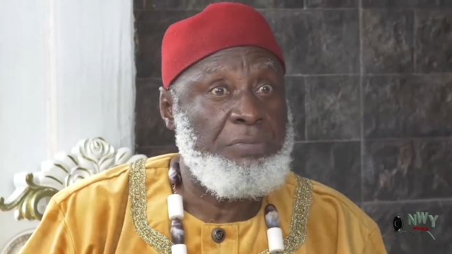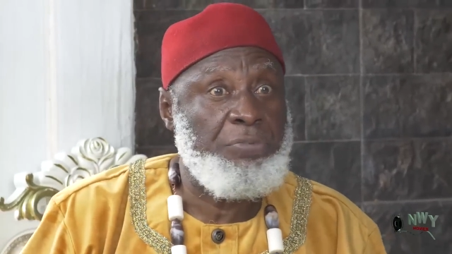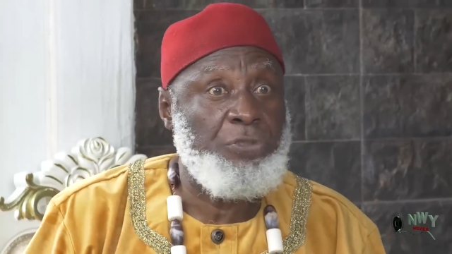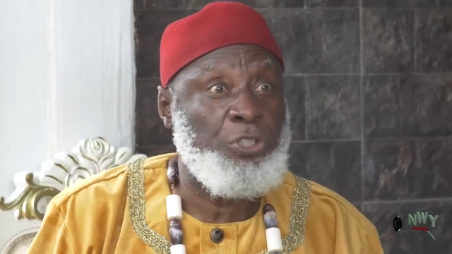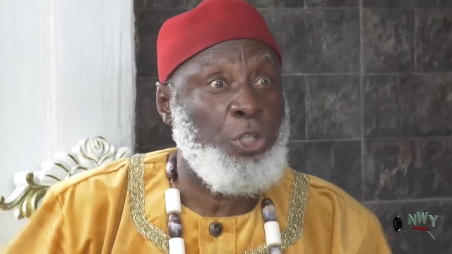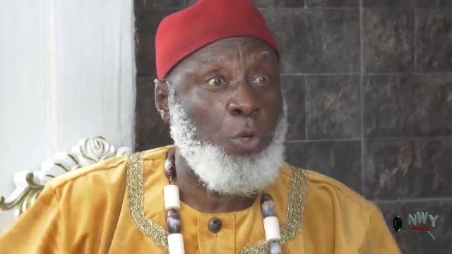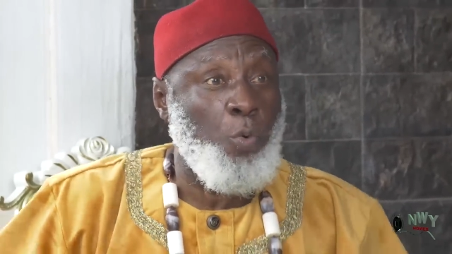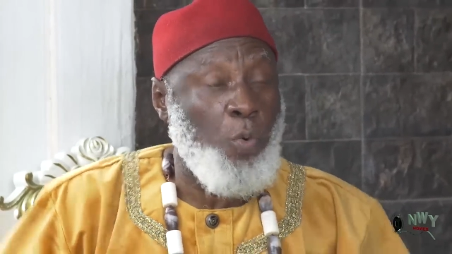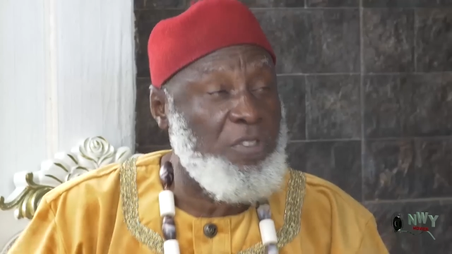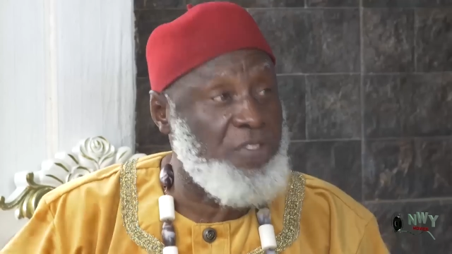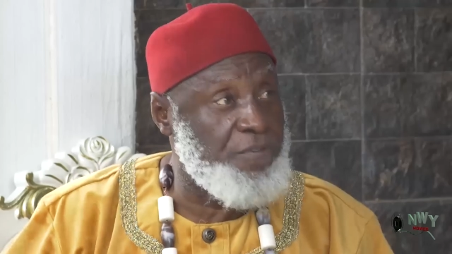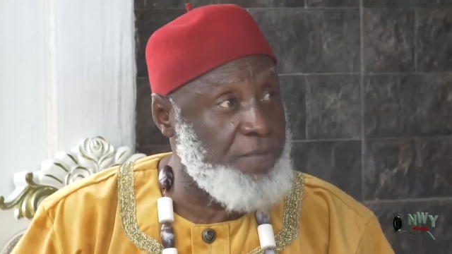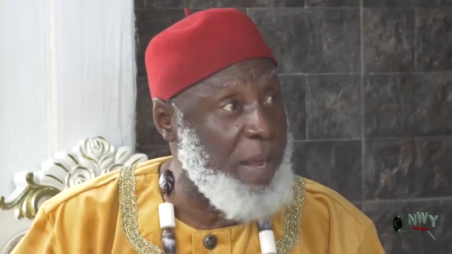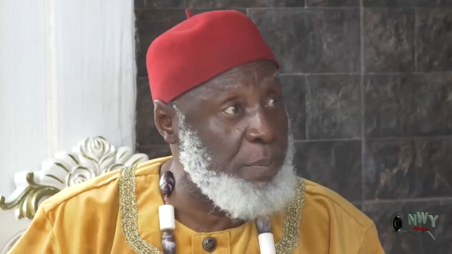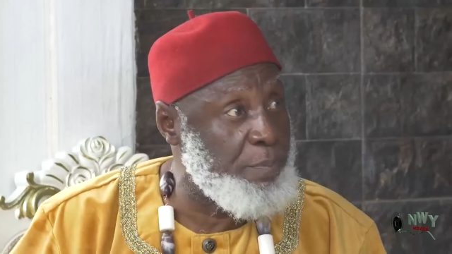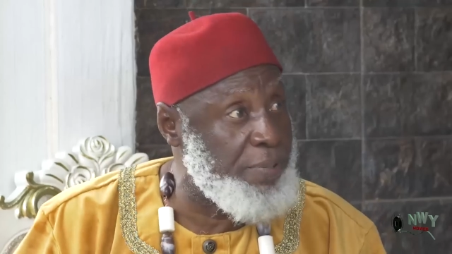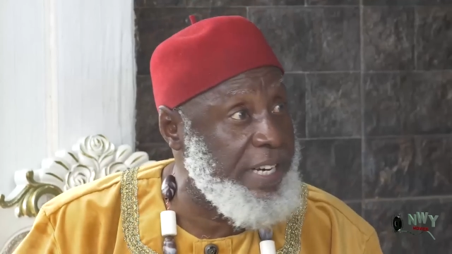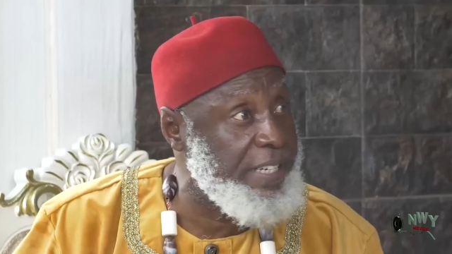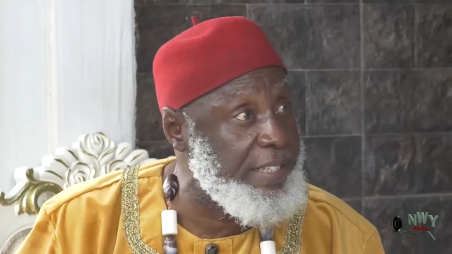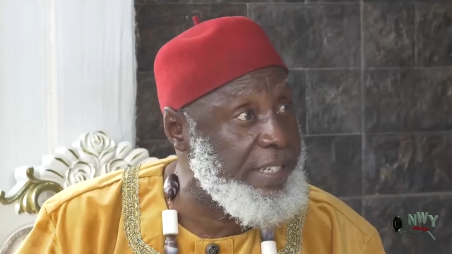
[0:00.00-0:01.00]
she was
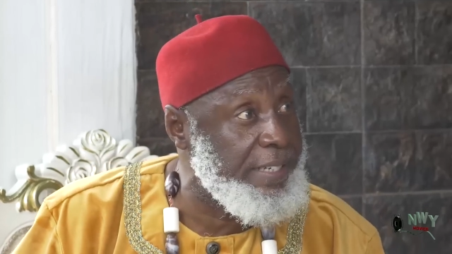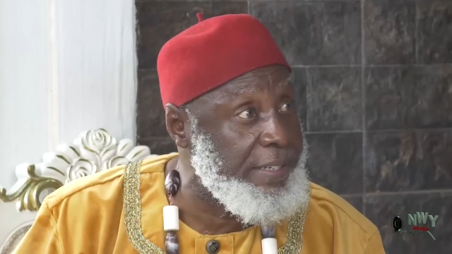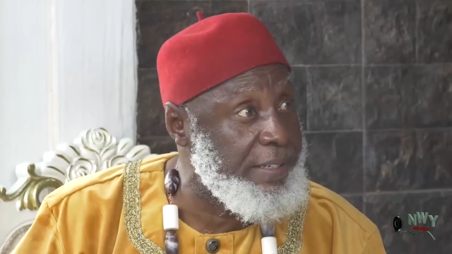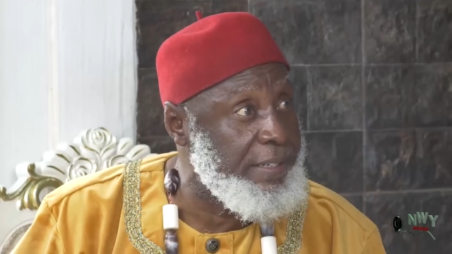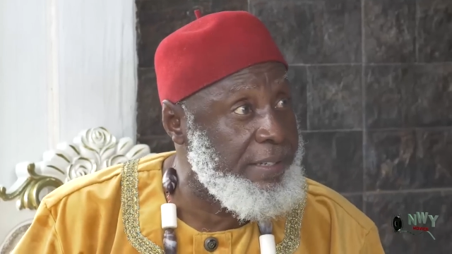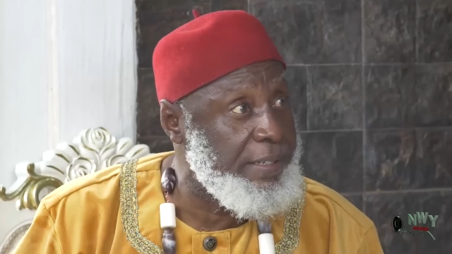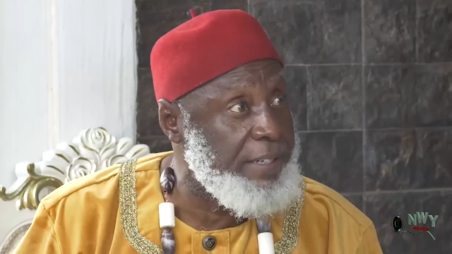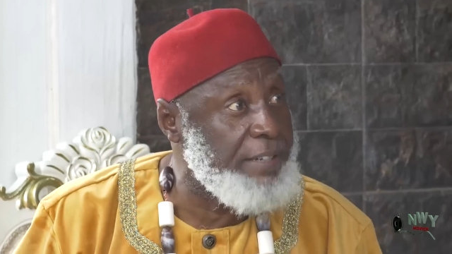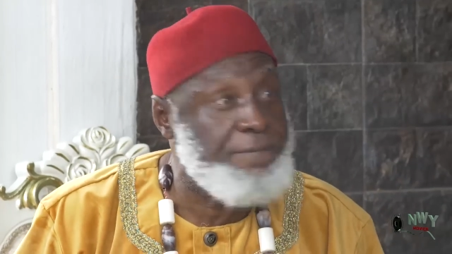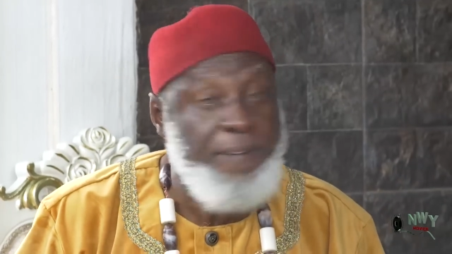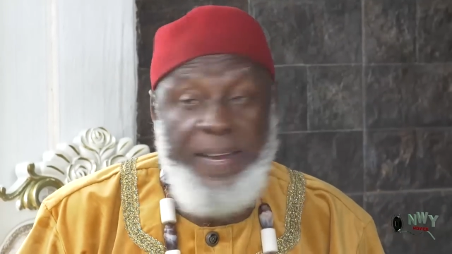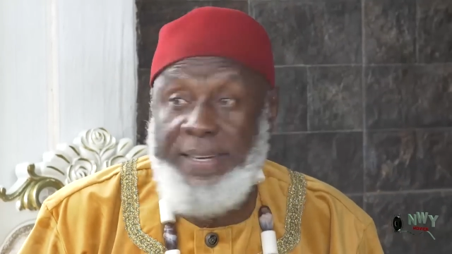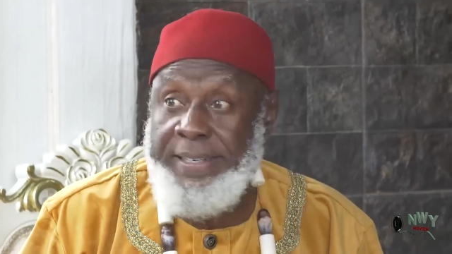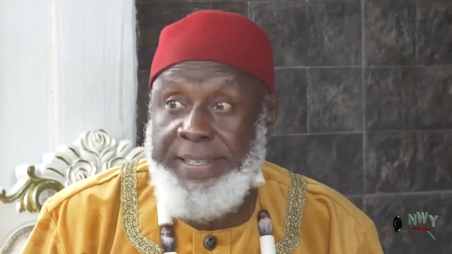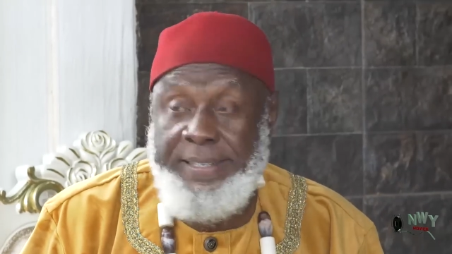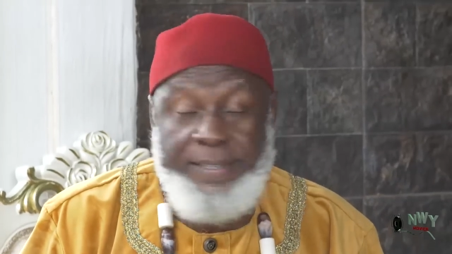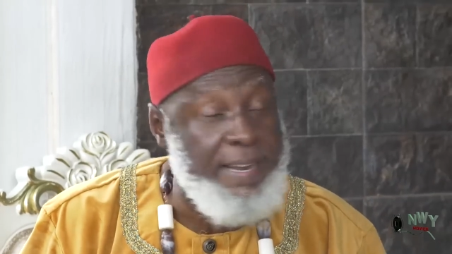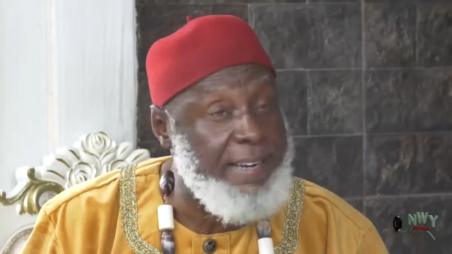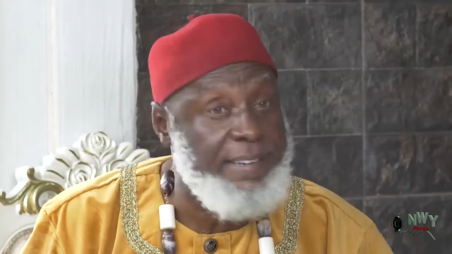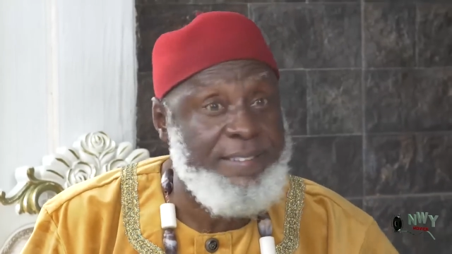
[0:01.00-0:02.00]
vibrating. In fact, the
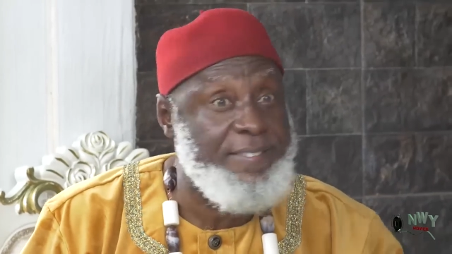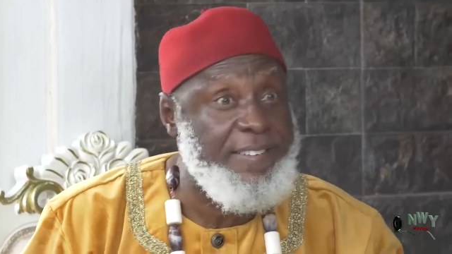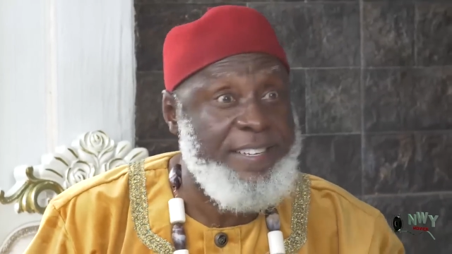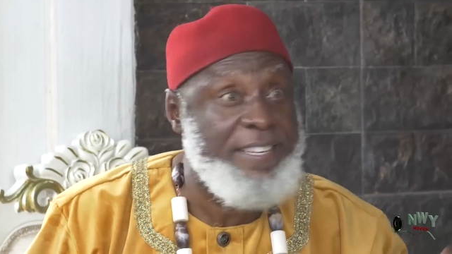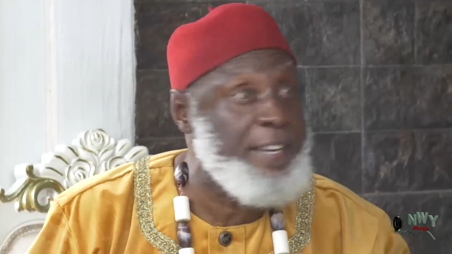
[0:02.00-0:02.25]
girl is